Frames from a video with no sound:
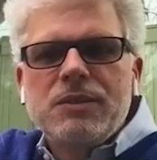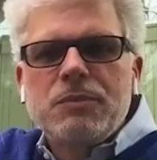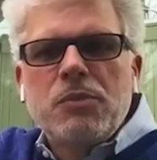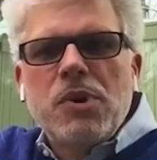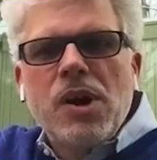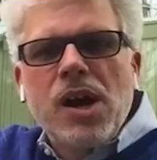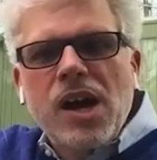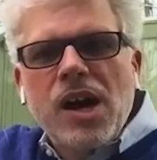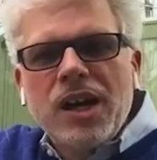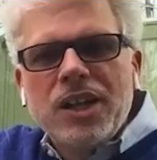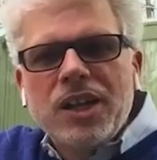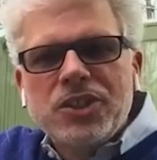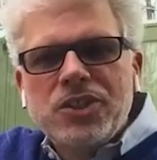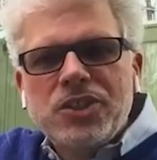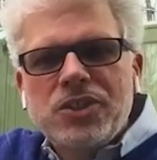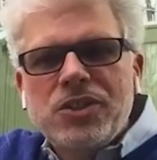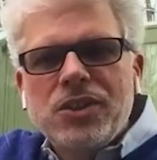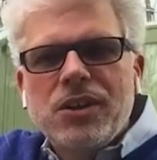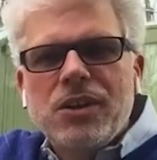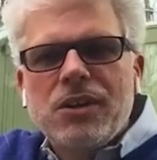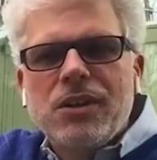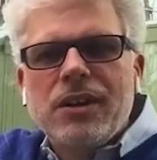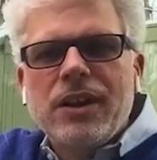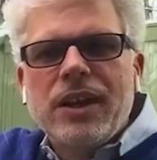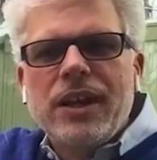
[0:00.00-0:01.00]

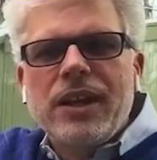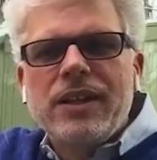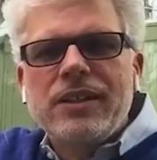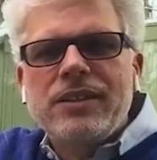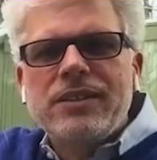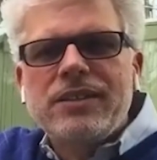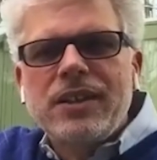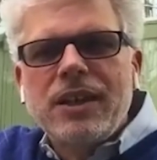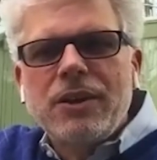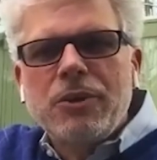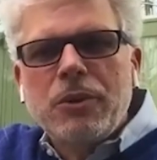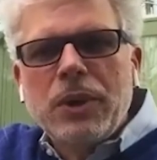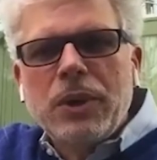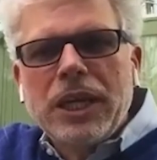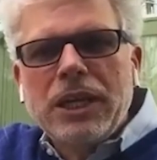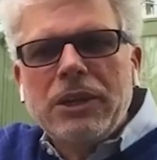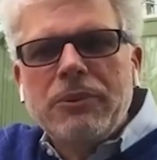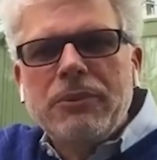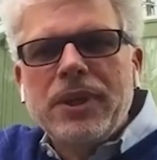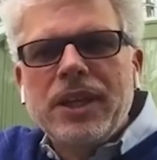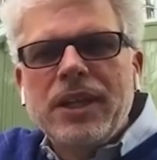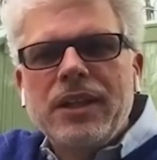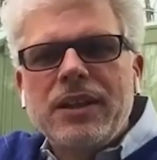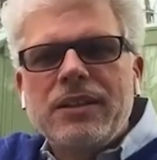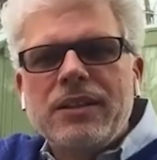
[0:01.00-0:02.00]
posture and say, wait a
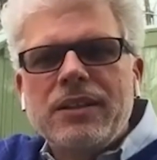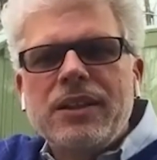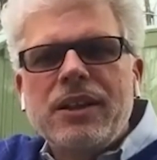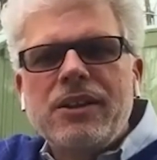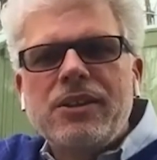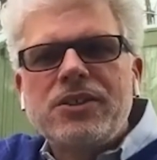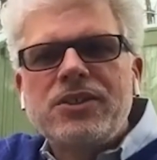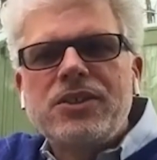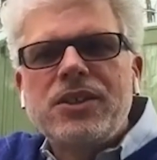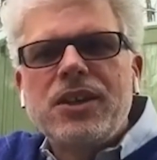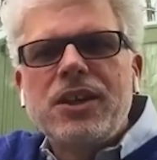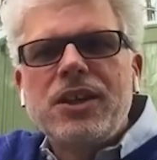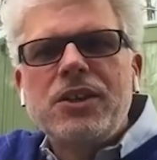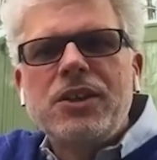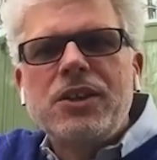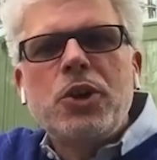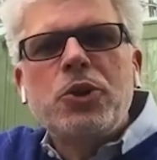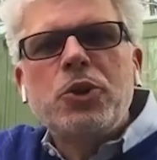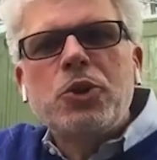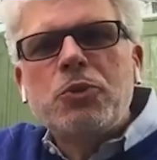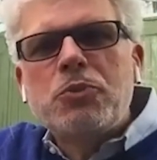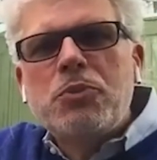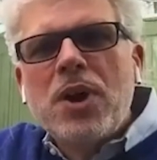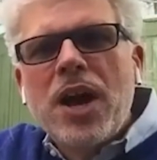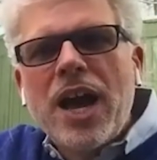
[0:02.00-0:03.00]
minute, there's
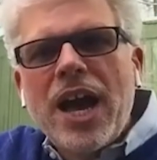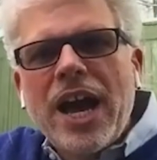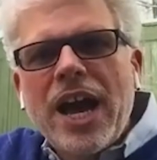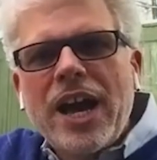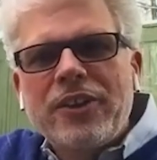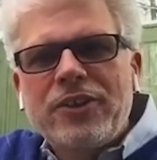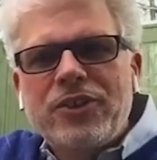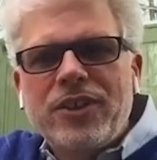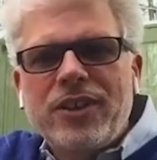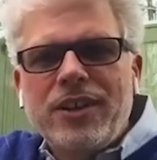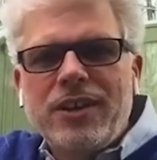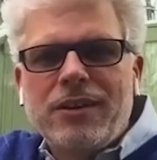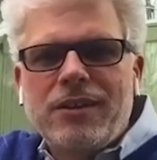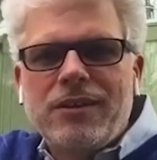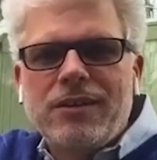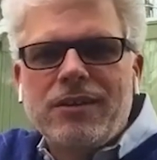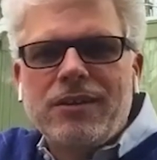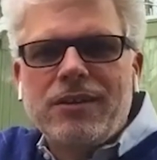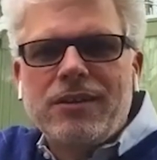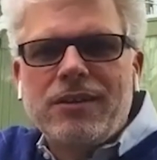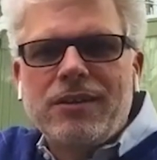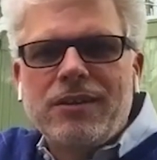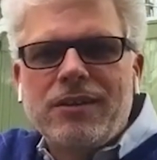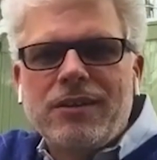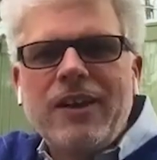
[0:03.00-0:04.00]
another path here.
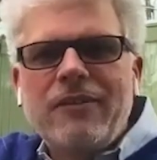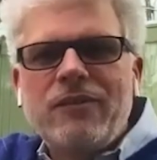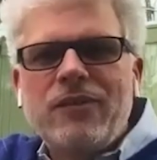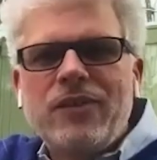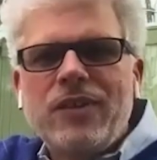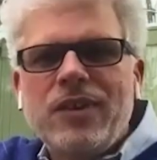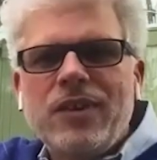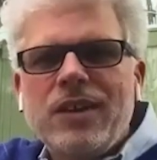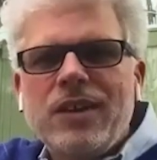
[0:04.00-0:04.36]
I have